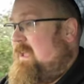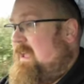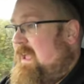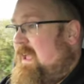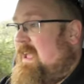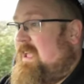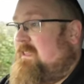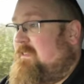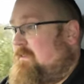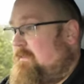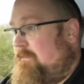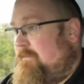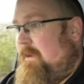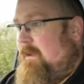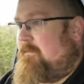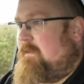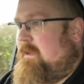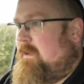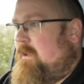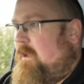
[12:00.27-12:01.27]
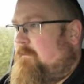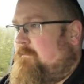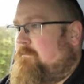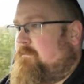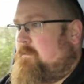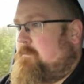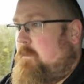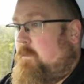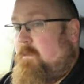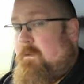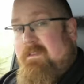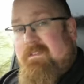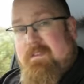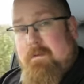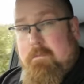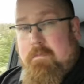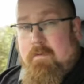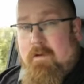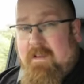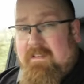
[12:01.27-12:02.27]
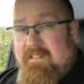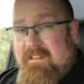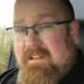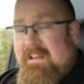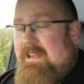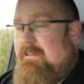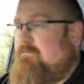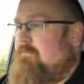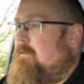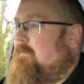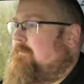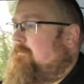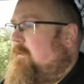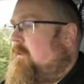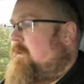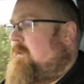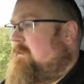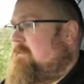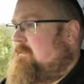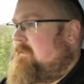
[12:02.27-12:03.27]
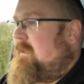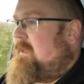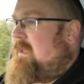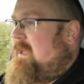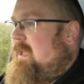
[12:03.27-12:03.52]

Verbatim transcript: It's very comfortable, it's surprisingly refined,